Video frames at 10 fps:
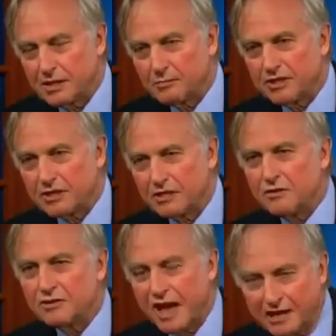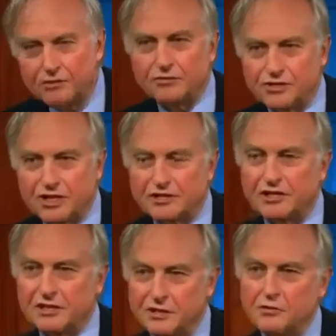But there's no natural
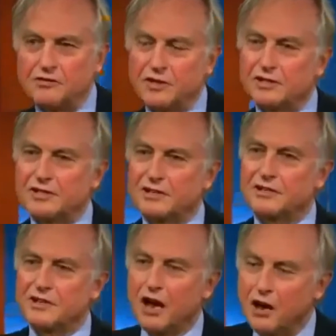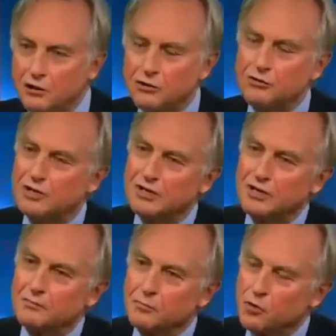justice. The universe doesn't owe
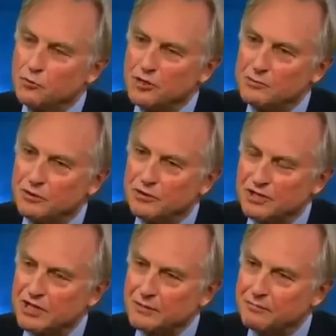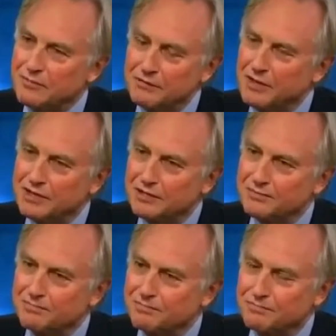poor people the same living as
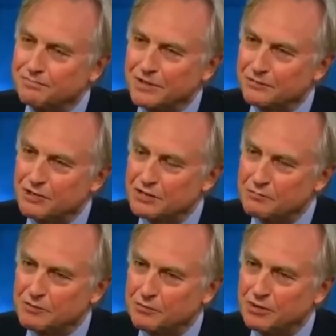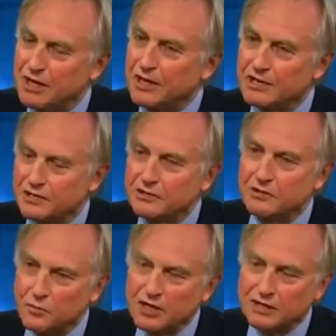as rich people. It's just
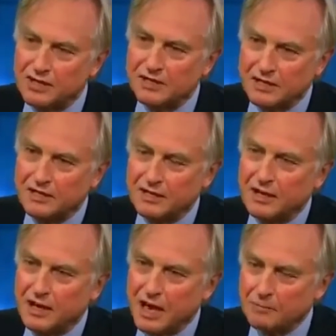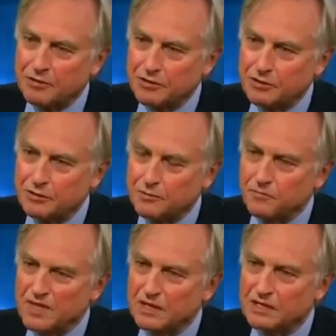the way things happen to
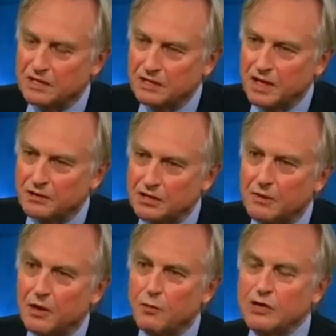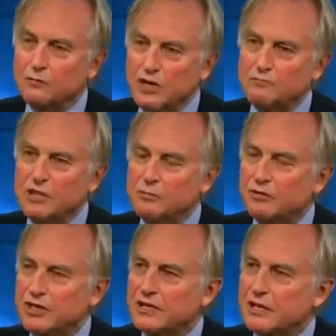turn out. When, when people
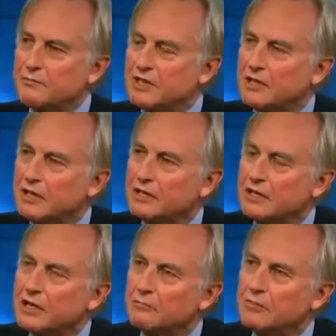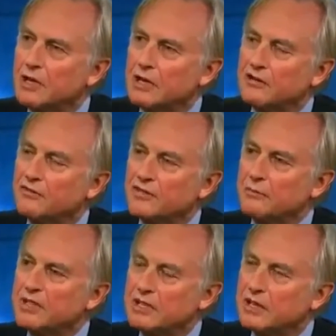say something like, um, if
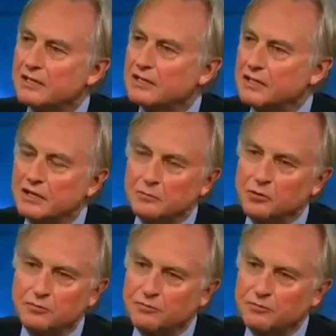somebody gets a terrible